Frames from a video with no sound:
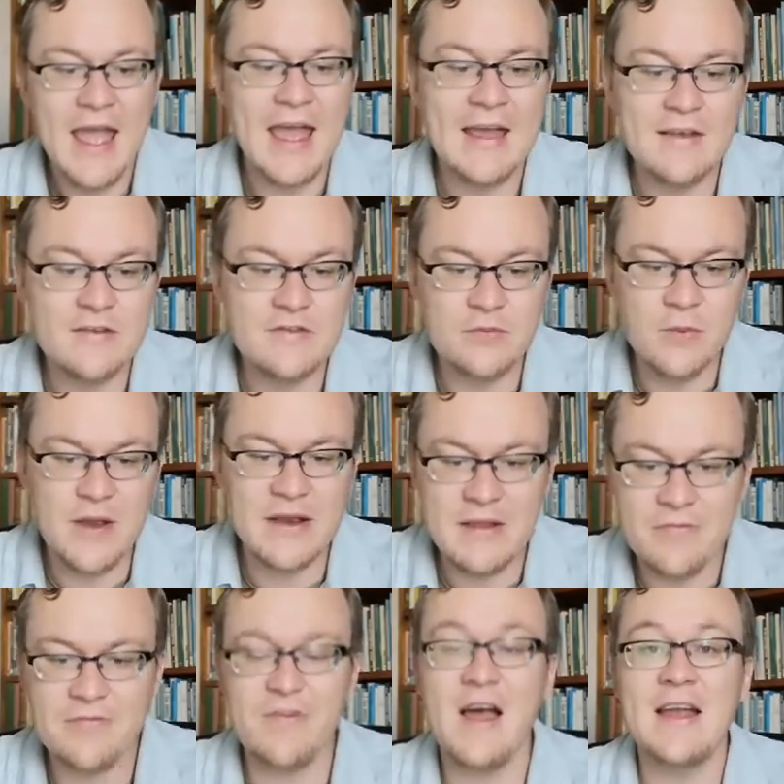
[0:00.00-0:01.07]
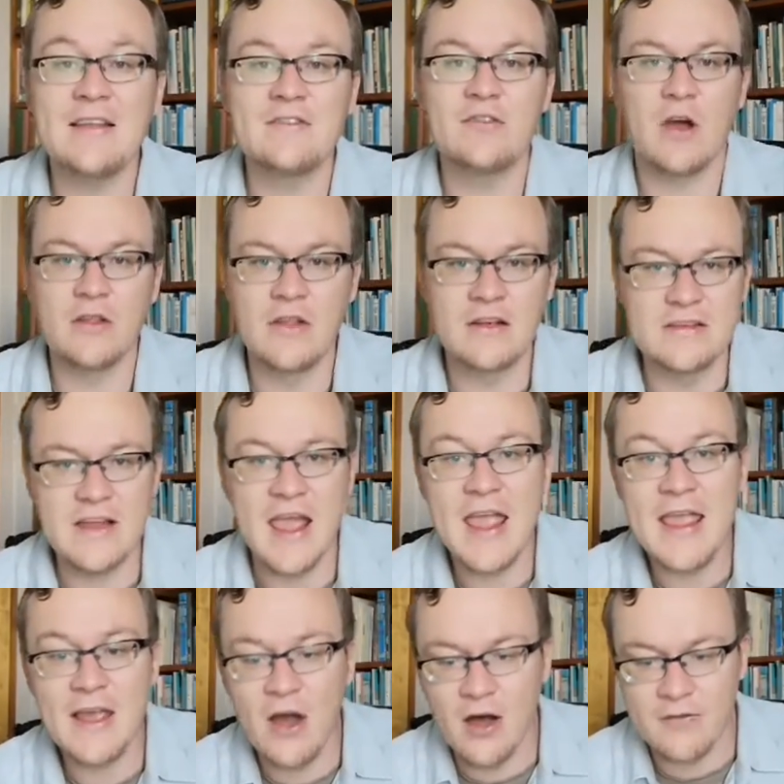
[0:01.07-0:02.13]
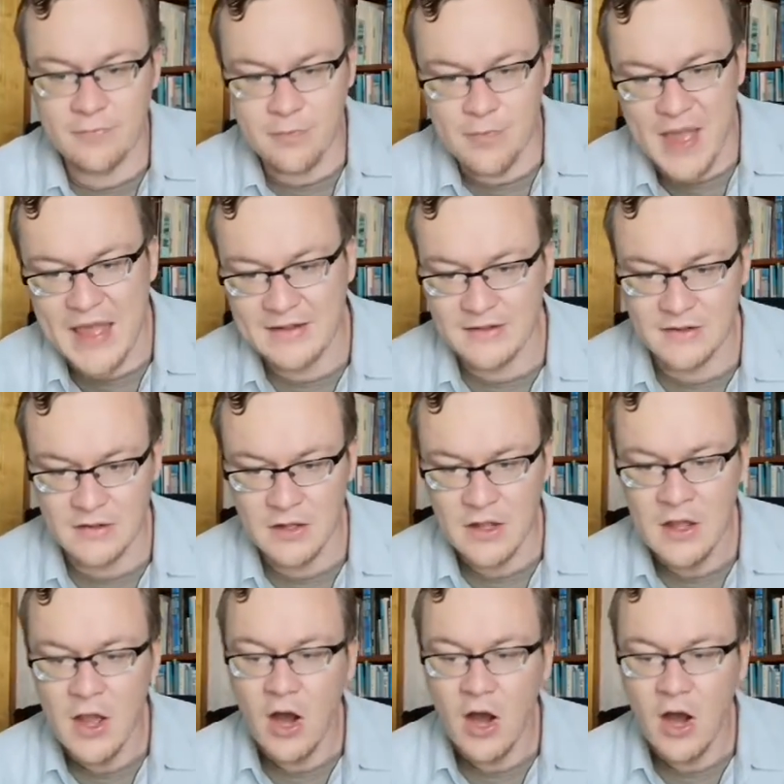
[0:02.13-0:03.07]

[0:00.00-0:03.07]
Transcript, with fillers: as when he fights on the day of battle.